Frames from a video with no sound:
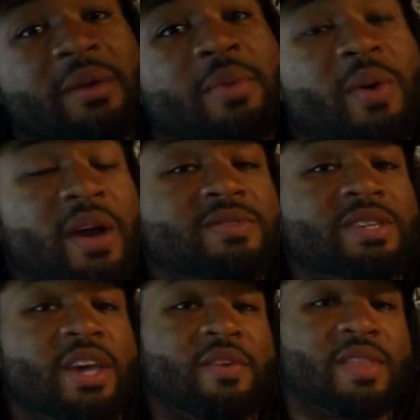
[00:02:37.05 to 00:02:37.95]
My wife
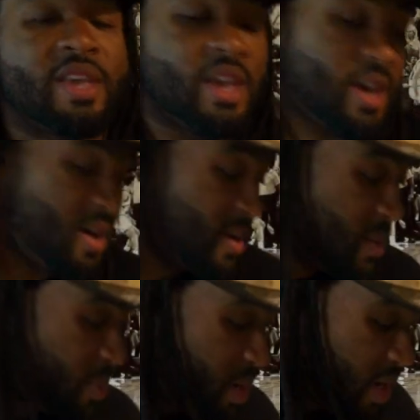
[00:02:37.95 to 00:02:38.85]
took everything out,
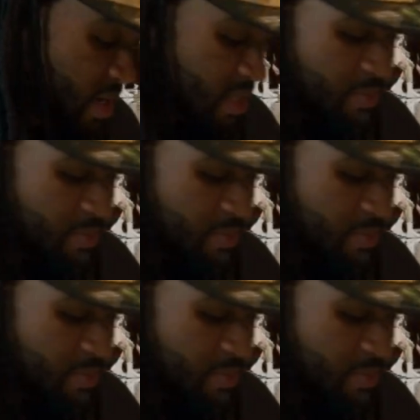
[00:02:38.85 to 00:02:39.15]
put it in this